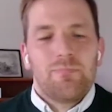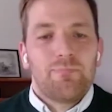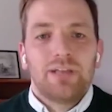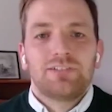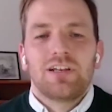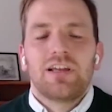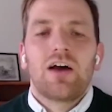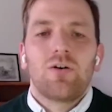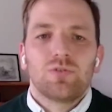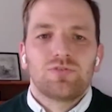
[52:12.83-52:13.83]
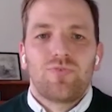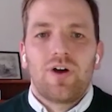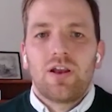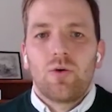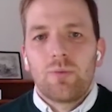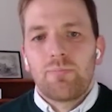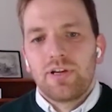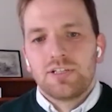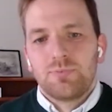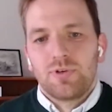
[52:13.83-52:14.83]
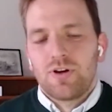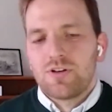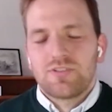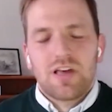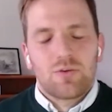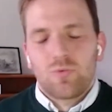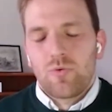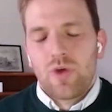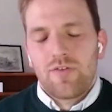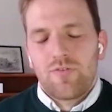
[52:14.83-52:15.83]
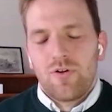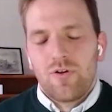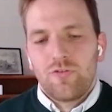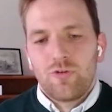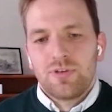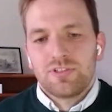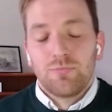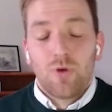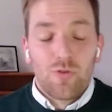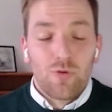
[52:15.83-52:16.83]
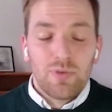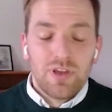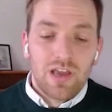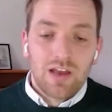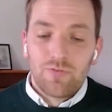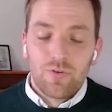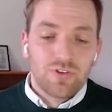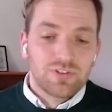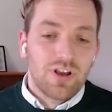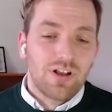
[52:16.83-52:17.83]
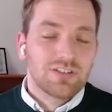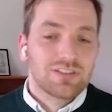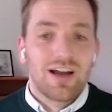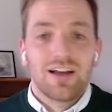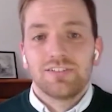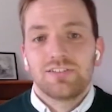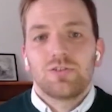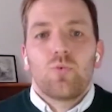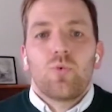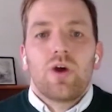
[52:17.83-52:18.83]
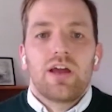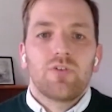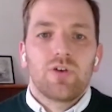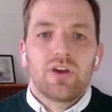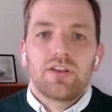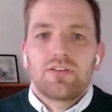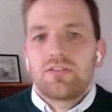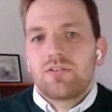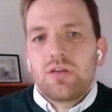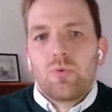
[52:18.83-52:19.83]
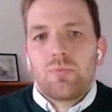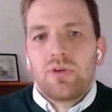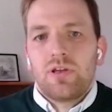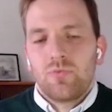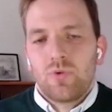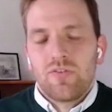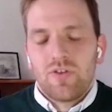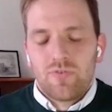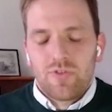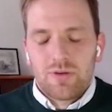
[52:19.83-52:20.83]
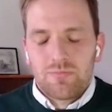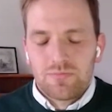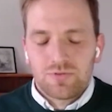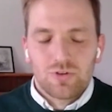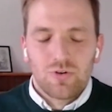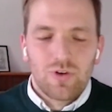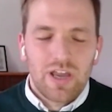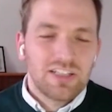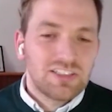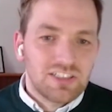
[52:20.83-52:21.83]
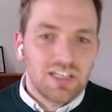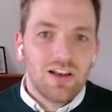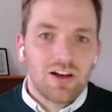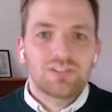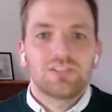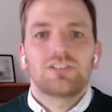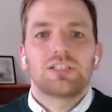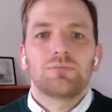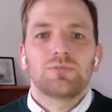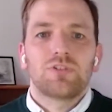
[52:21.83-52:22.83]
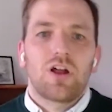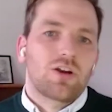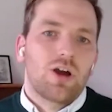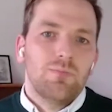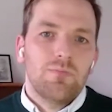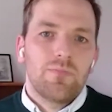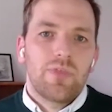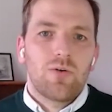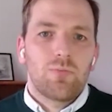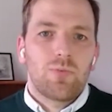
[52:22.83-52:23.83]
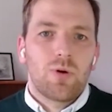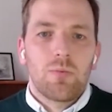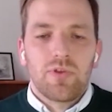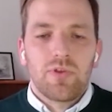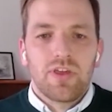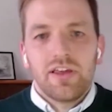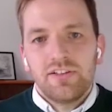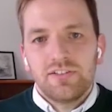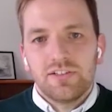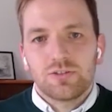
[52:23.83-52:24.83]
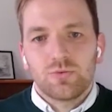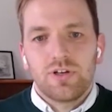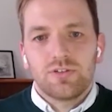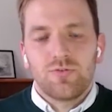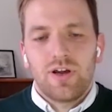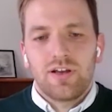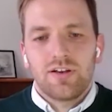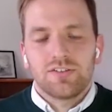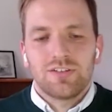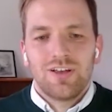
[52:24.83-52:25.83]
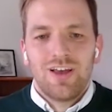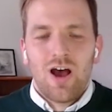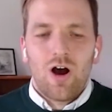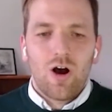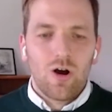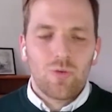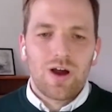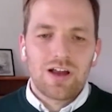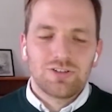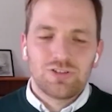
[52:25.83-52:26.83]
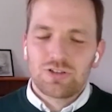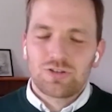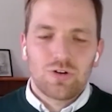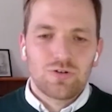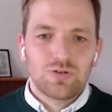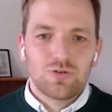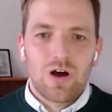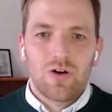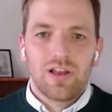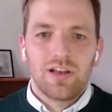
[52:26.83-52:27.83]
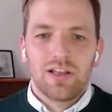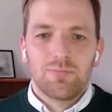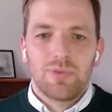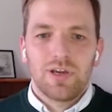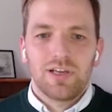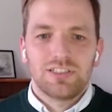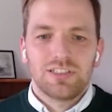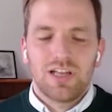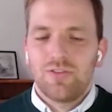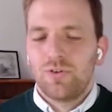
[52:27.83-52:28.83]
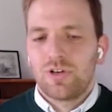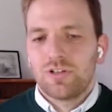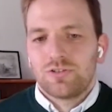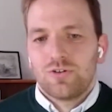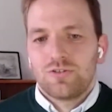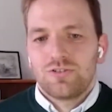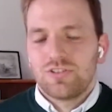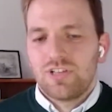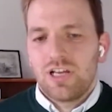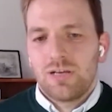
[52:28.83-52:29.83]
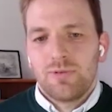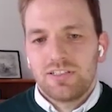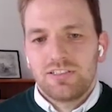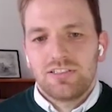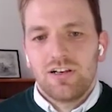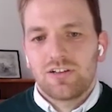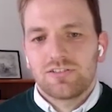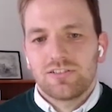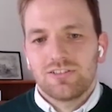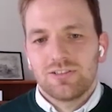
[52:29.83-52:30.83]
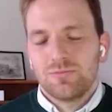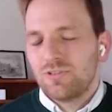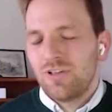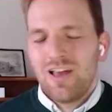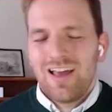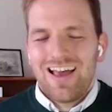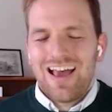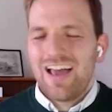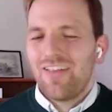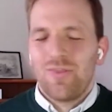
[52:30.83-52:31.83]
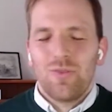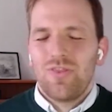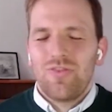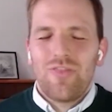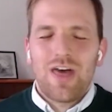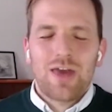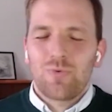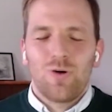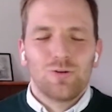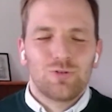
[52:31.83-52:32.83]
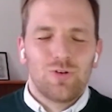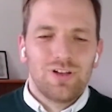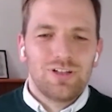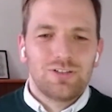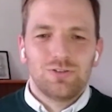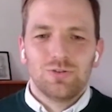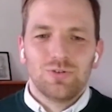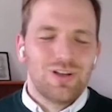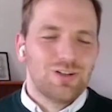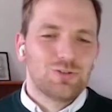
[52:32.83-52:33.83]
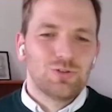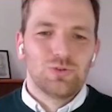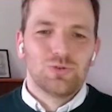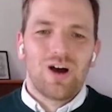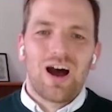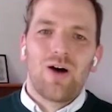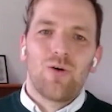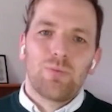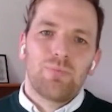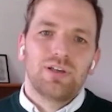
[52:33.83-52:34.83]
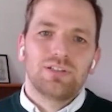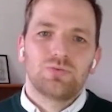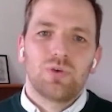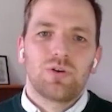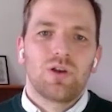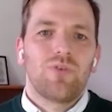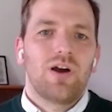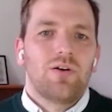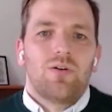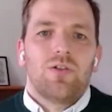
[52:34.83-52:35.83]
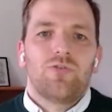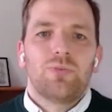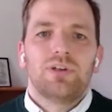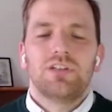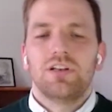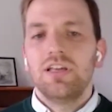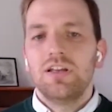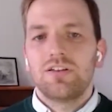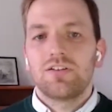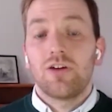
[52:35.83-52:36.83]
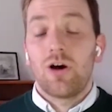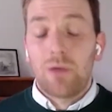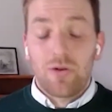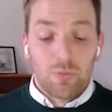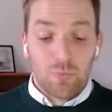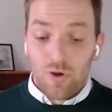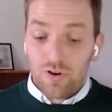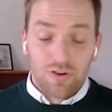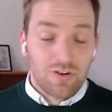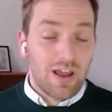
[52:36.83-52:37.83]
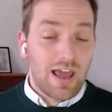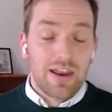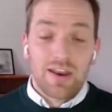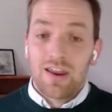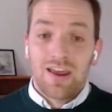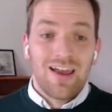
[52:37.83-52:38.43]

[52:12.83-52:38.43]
Basically, I always find our webpage, because that's where we have all the information, both for me and for the sales guys, wherever it will be relevant for them. So HedeLogSystems.com, that will probably be the easiest way to find us. Otherwise, just go to our LinkedIn page and you can search the same HedeLogSystems. And that will also lead you into our webpage, where you can find all information needed about the product and